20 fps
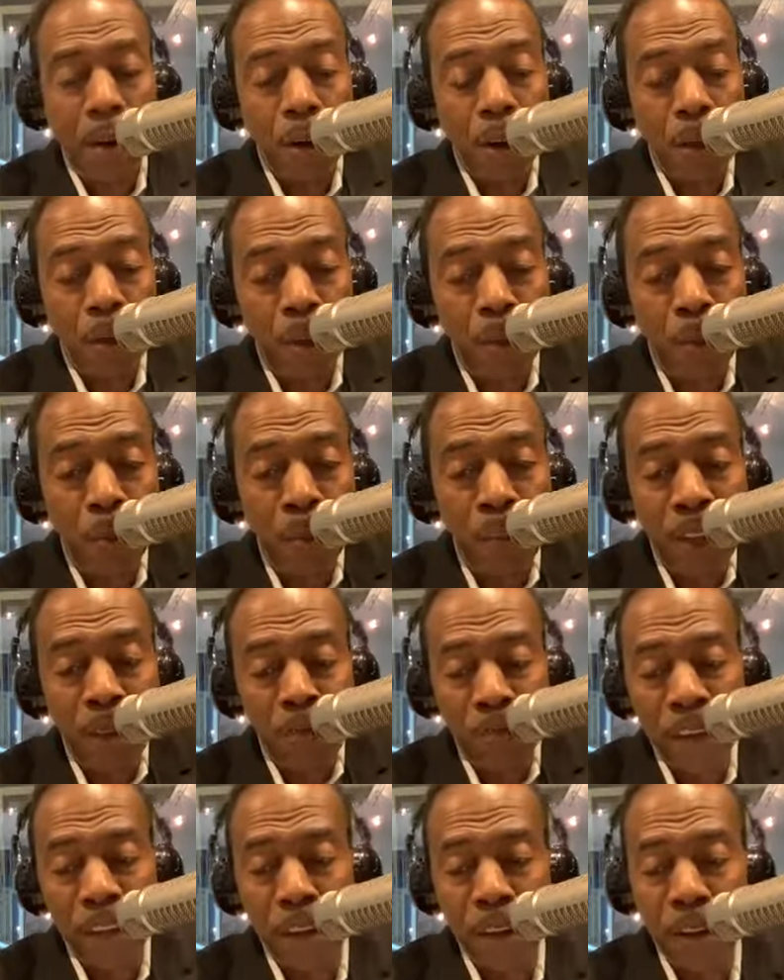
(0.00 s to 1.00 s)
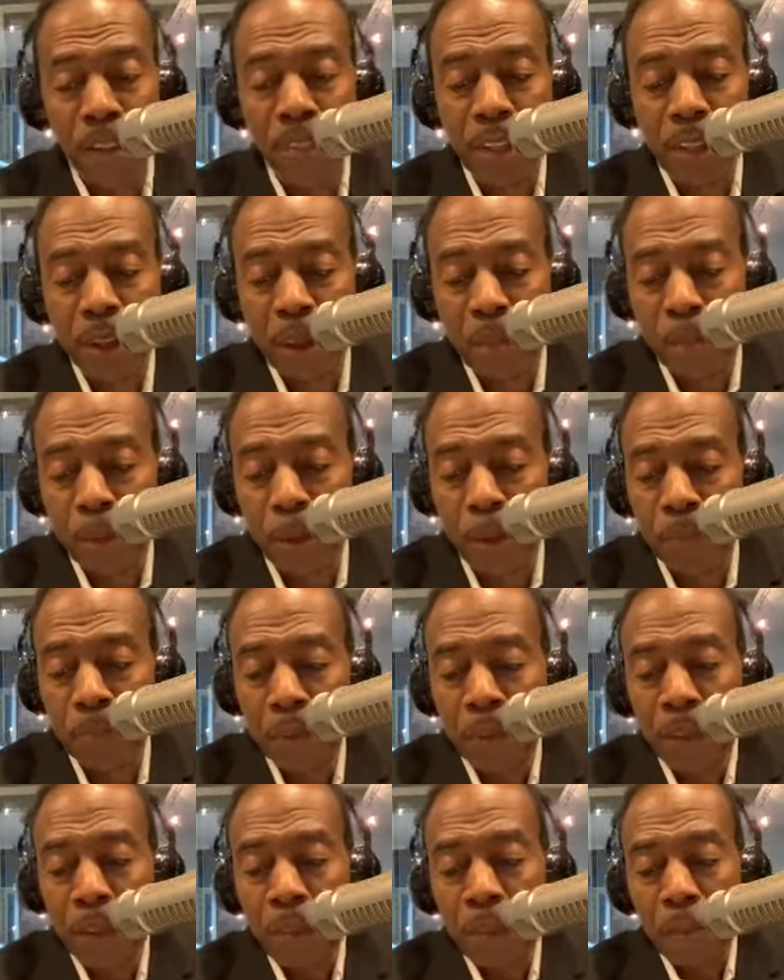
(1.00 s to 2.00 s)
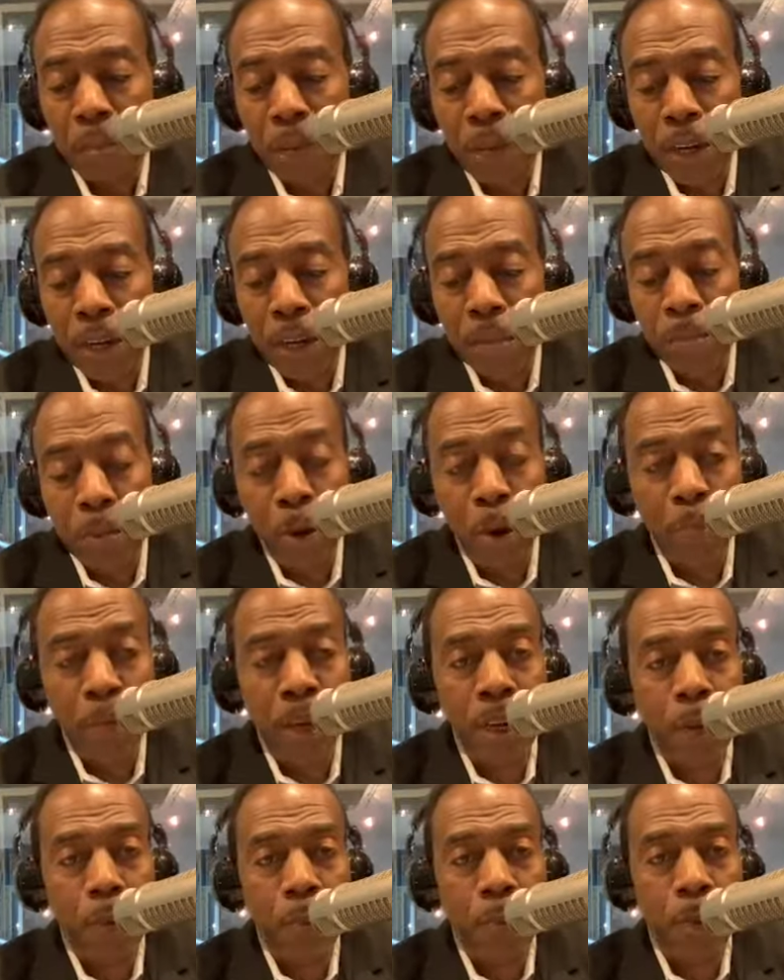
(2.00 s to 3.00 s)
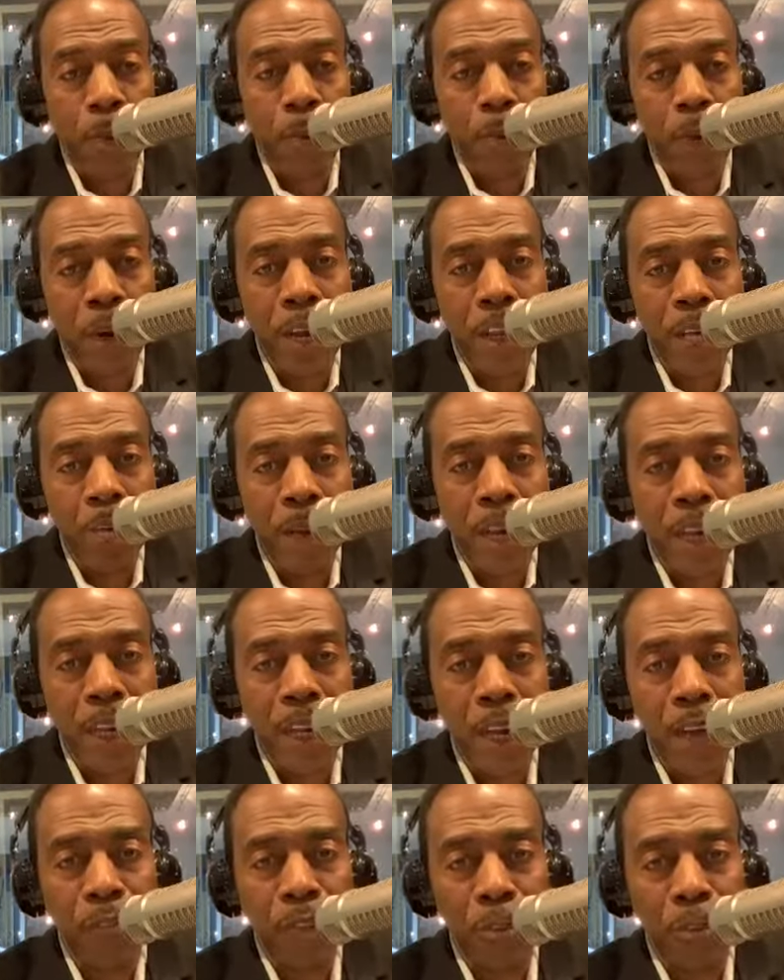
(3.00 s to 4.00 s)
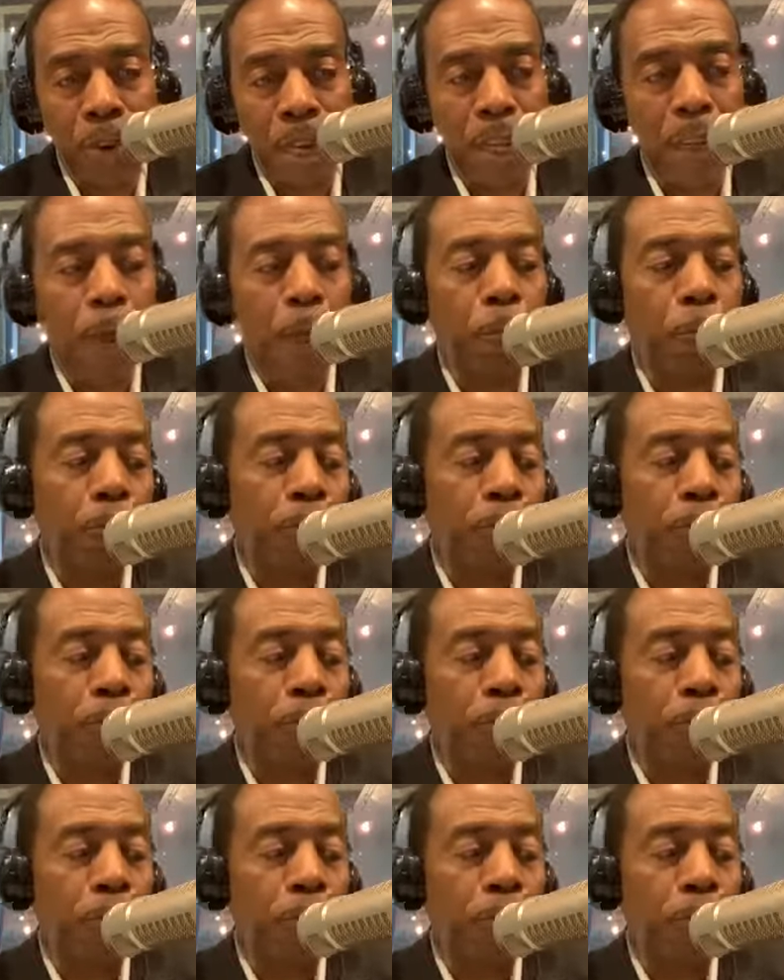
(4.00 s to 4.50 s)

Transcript: or you may fail another company. Marketing Pulpit will be right back after the break.